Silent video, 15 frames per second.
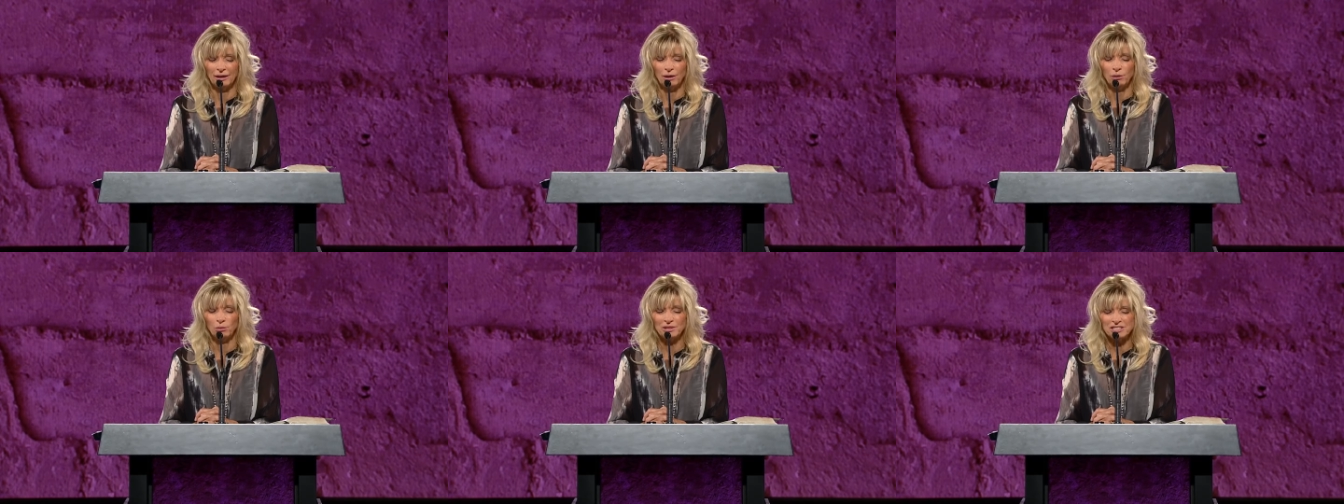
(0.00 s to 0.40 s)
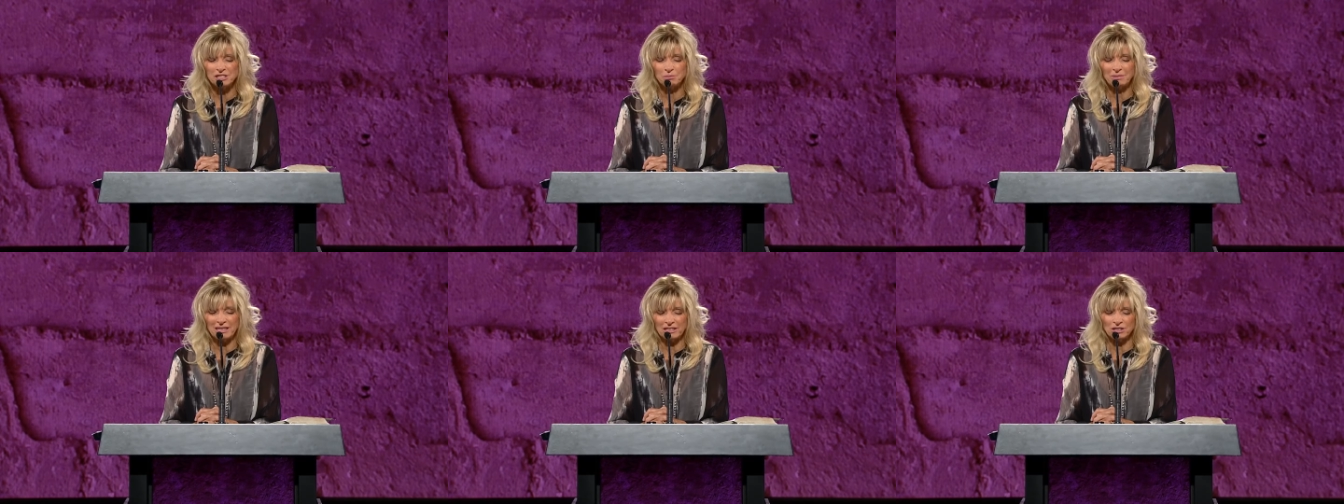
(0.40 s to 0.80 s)
would
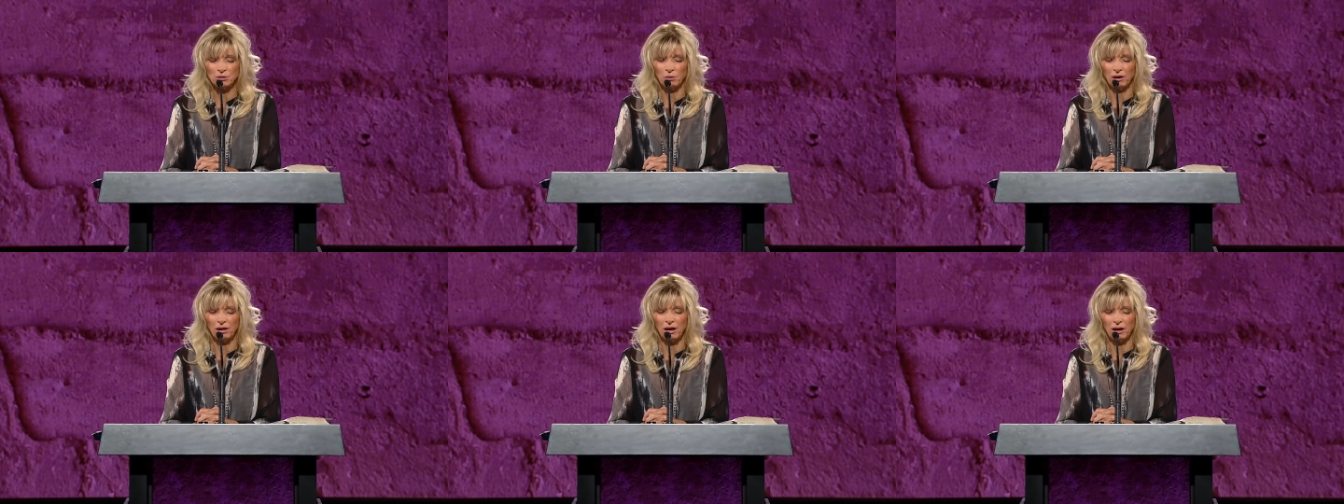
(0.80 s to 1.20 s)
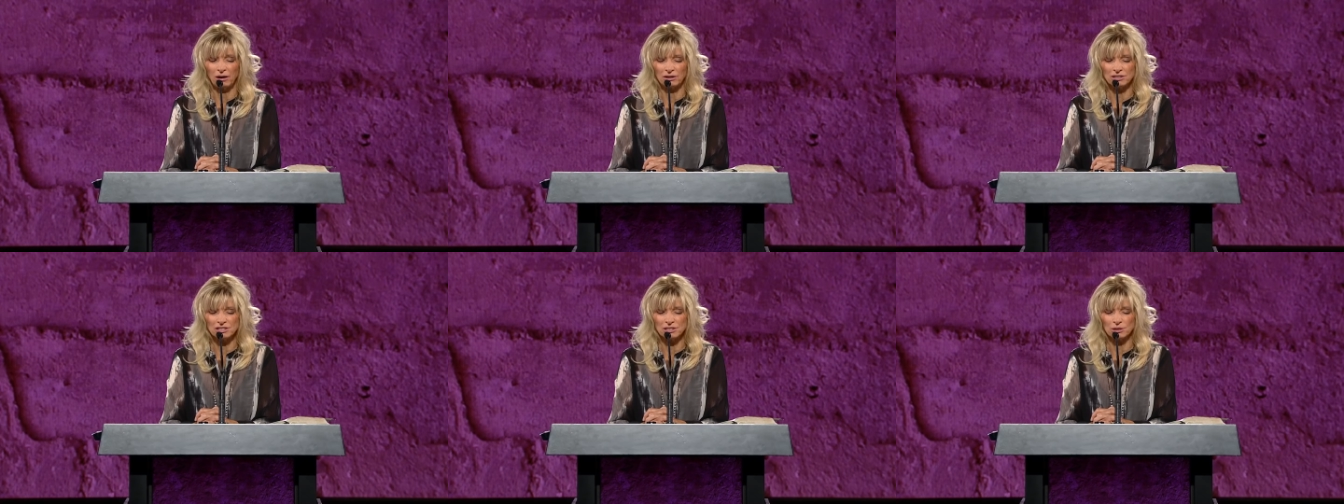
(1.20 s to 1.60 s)
speak to our
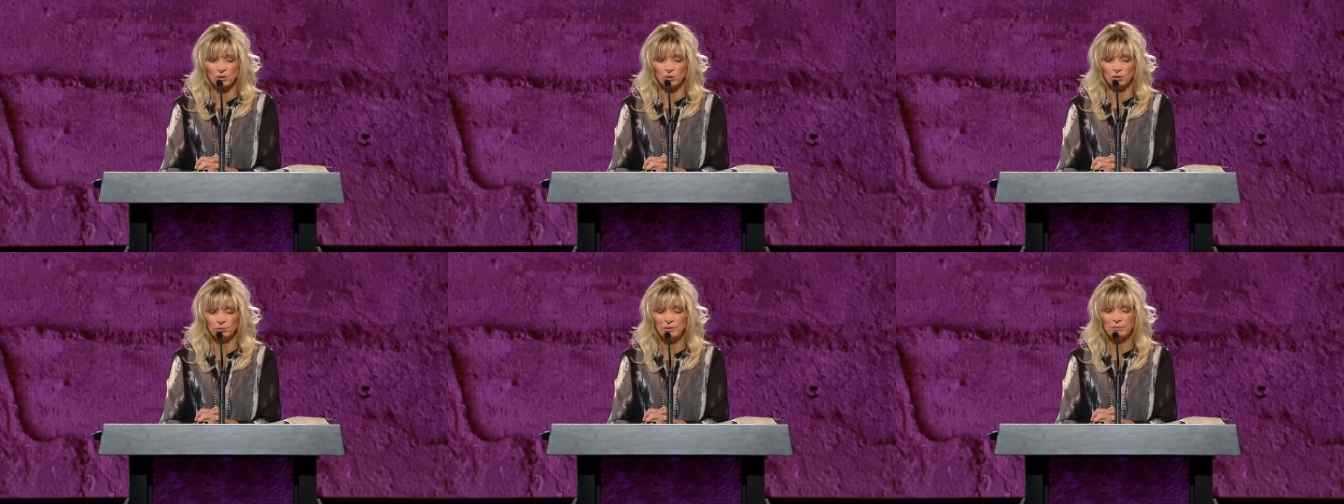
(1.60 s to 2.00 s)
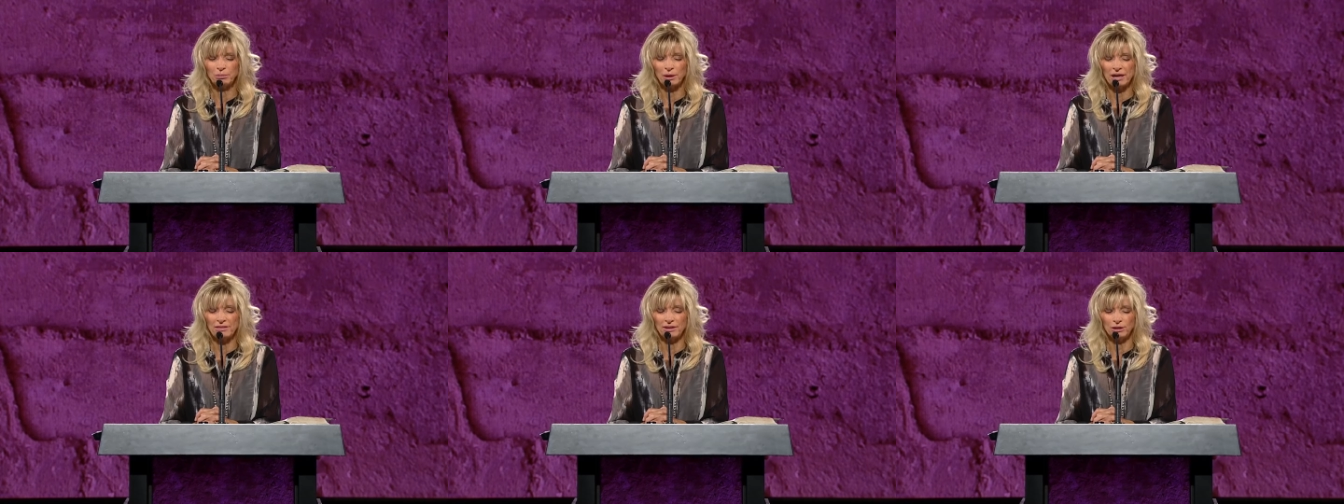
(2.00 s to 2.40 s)
hearts, Lord. We
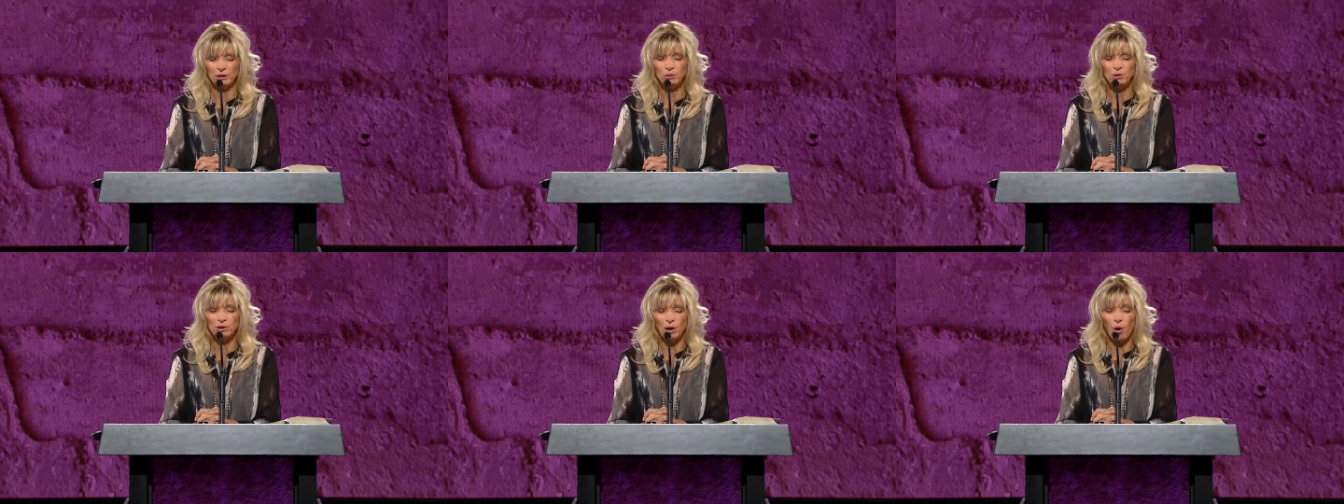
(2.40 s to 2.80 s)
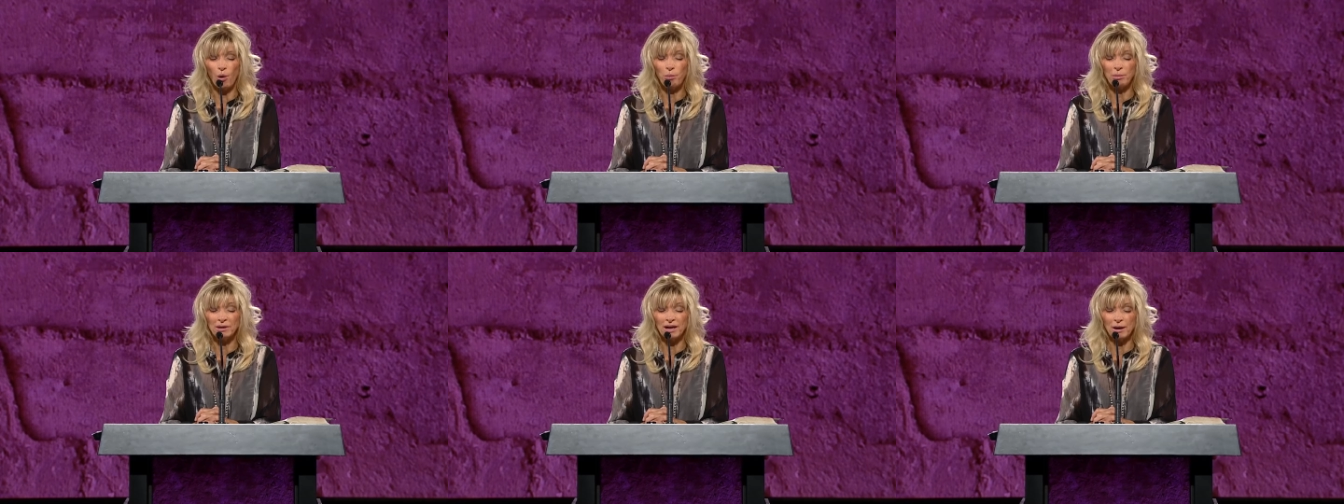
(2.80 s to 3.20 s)
pray that you would
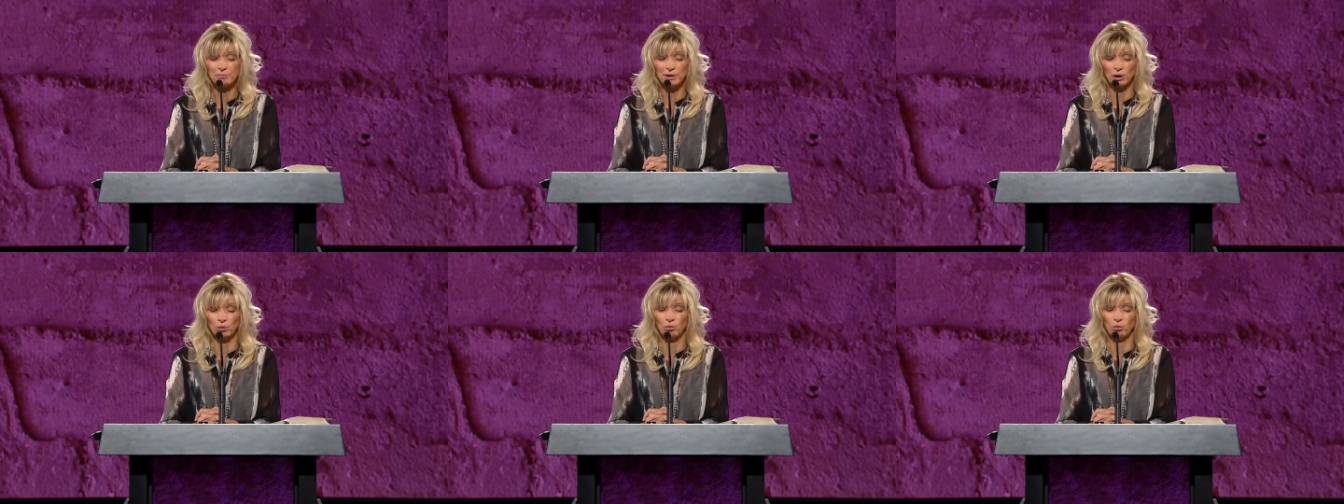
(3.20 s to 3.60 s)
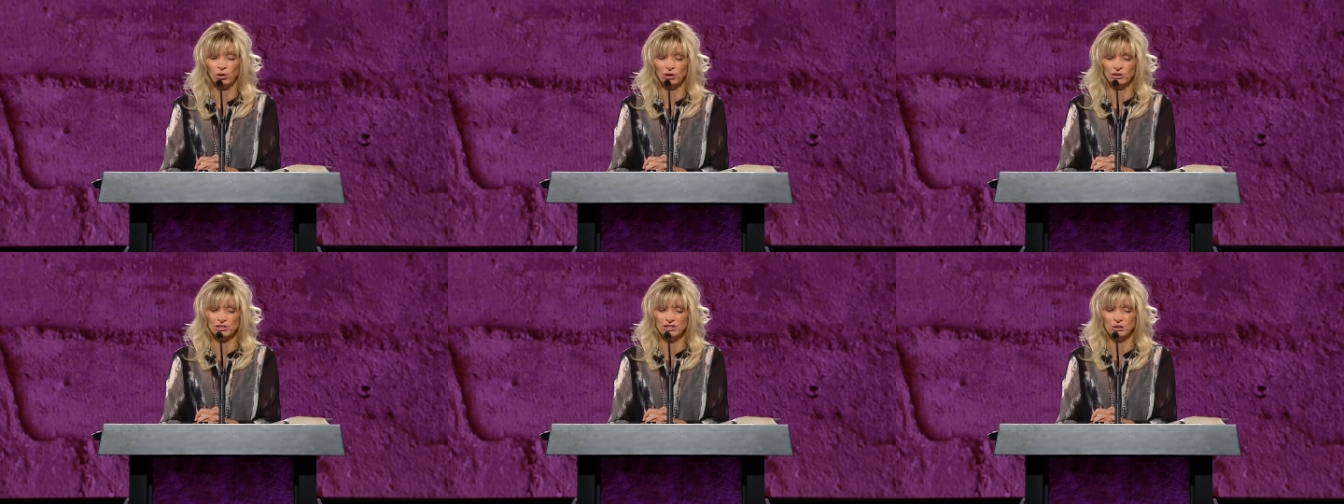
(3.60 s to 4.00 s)
open up your
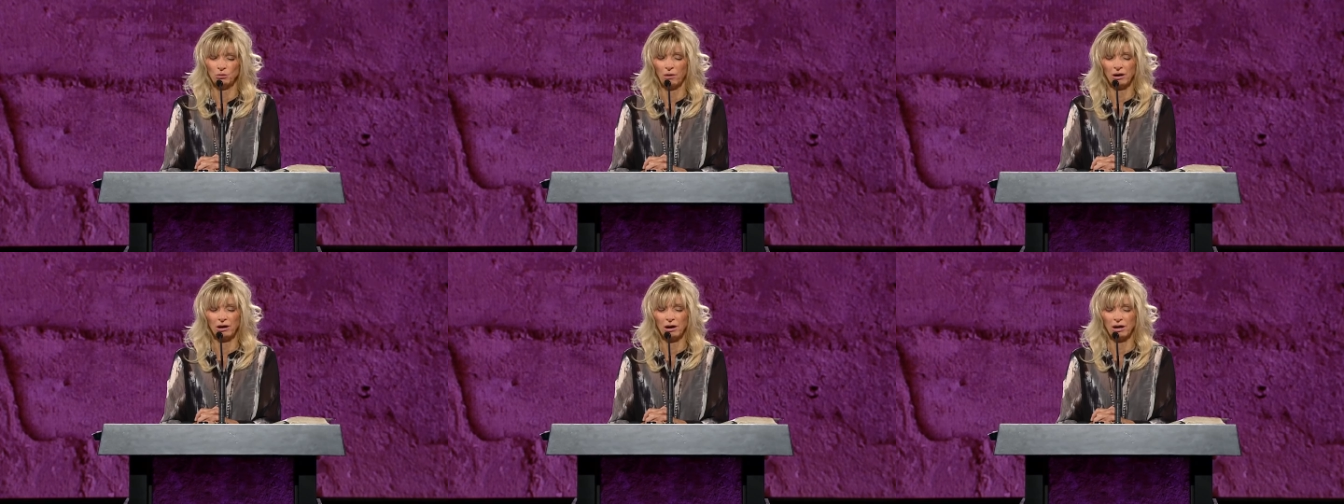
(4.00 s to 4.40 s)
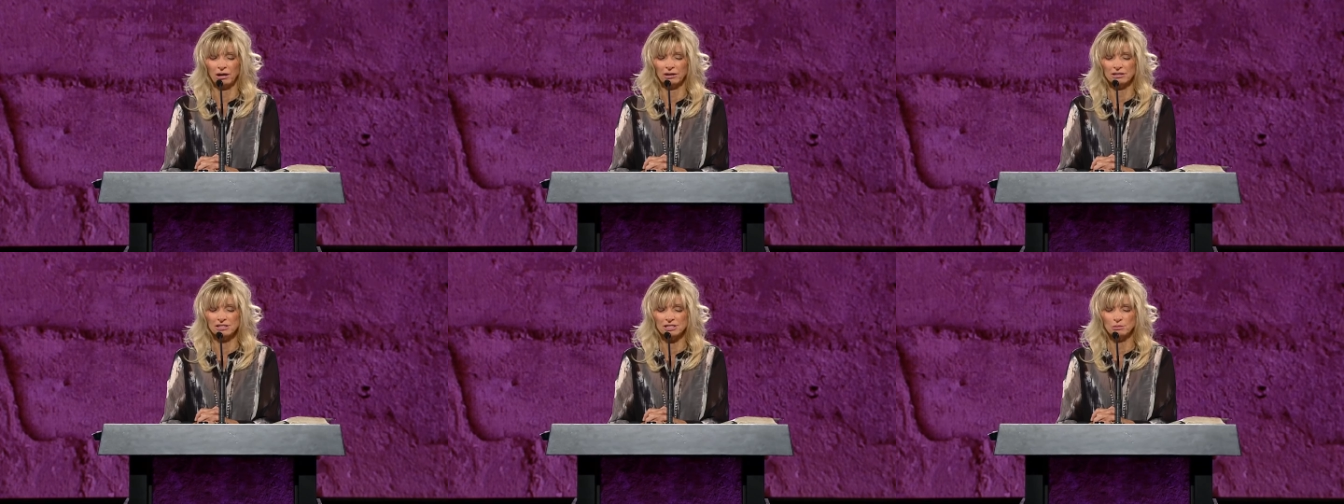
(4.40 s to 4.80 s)
word to our
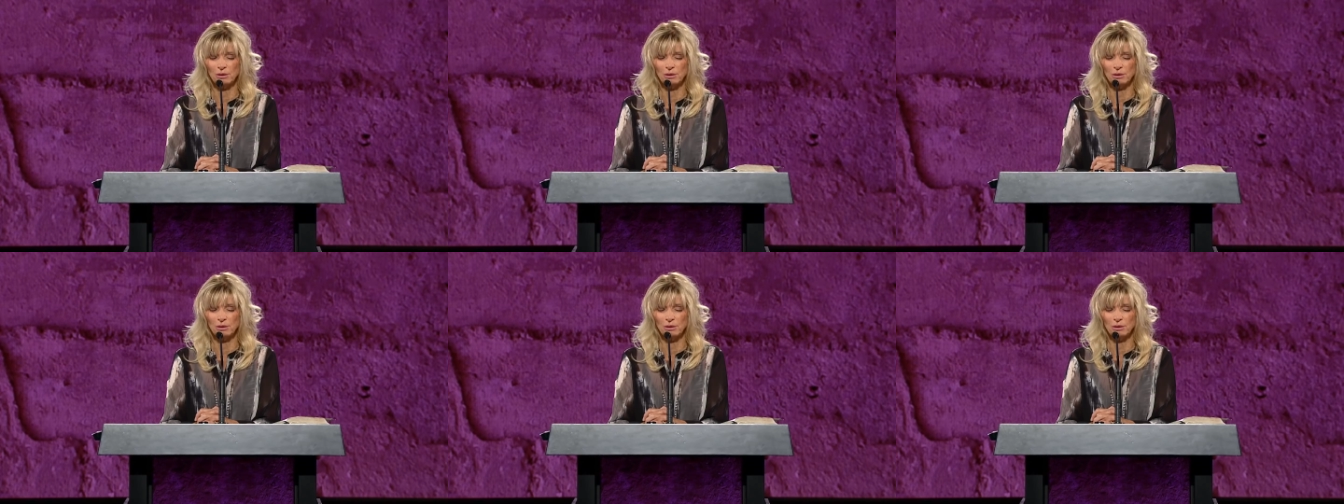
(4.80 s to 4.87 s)
hearts.